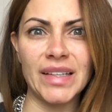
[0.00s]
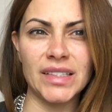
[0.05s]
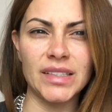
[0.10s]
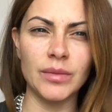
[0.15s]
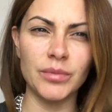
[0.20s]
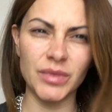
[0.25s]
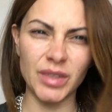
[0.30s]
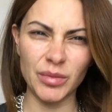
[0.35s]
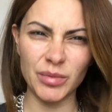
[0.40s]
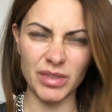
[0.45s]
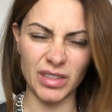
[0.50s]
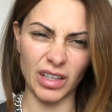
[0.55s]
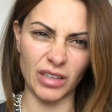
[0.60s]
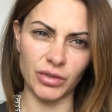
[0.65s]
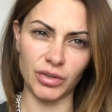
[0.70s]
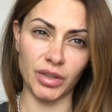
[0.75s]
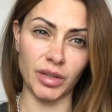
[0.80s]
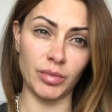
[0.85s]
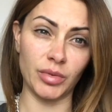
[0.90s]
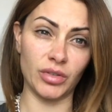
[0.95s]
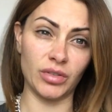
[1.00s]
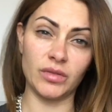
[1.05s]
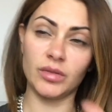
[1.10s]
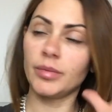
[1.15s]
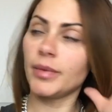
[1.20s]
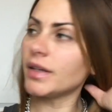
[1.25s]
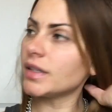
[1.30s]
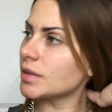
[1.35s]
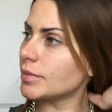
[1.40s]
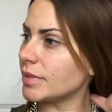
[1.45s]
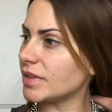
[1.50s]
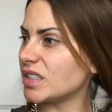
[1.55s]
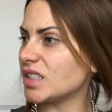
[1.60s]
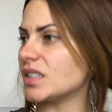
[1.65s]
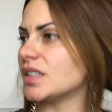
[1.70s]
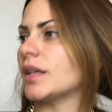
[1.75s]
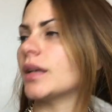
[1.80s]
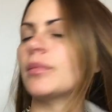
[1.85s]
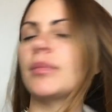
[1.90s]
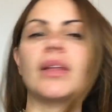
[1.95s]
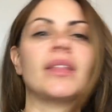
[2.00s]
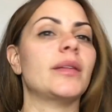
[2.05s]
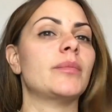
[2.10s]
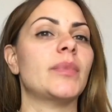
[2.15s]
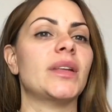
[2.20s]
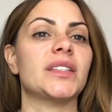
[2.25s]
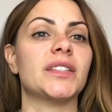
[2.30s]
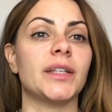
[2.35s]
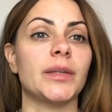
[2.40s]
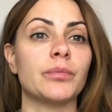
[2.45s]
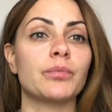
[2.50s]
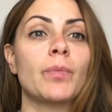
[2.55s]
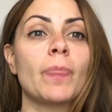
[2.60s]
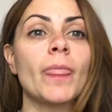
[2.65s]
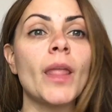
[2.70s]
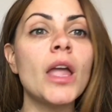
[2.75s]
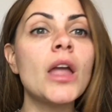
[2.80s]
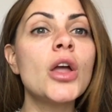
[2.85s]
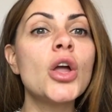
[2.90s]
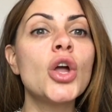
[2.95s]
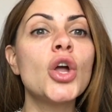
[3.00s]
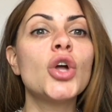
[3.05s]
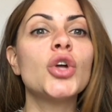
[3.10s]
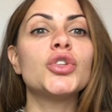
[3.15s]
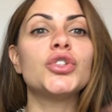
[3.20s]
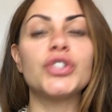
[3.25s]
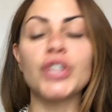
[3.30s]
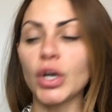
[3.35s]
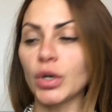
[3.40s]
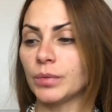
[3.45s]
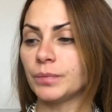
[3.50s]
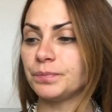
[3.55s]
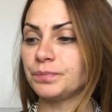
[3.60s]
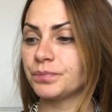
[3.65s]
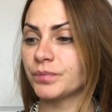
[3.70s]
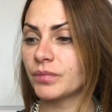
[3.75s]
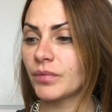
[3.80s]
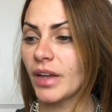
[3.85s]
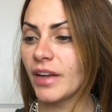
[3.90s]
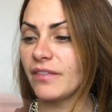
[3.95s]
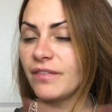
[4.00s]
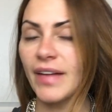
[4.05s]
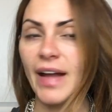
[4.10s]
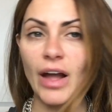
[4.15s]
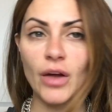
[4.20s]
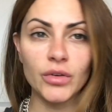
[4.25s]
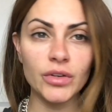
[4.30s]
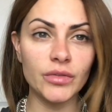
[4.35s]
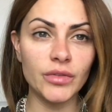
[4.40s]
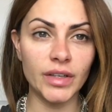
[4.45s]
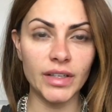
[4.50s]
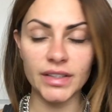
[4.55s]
Sometimes not really beautiful mess, but just like mainly messy. So I found